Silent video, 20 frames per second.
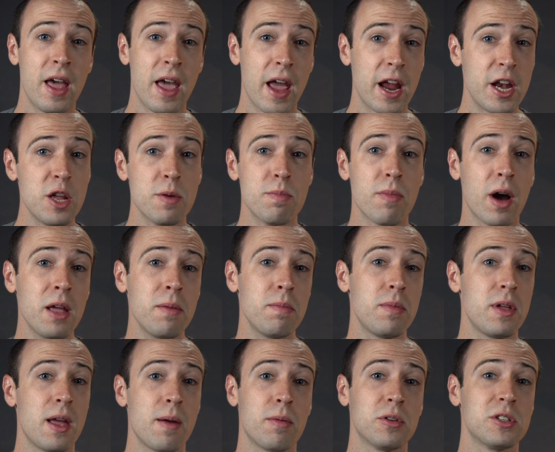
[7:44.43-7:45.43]
and you might
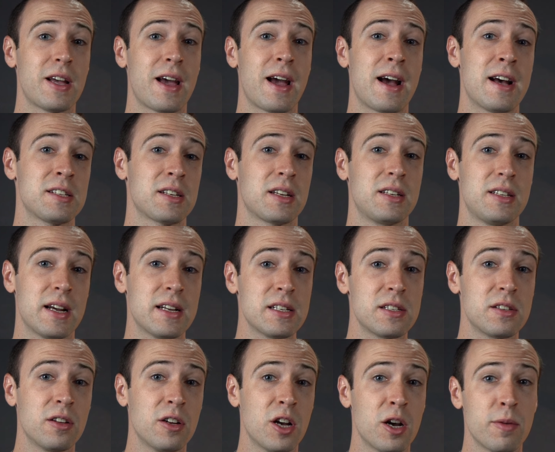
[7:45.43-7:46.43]
be able to ask
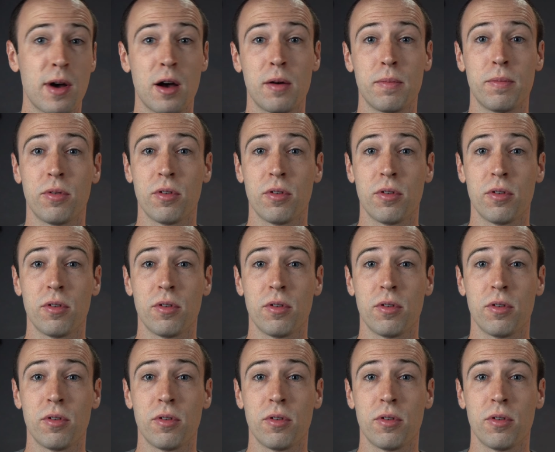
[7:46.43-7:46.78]
Tesla about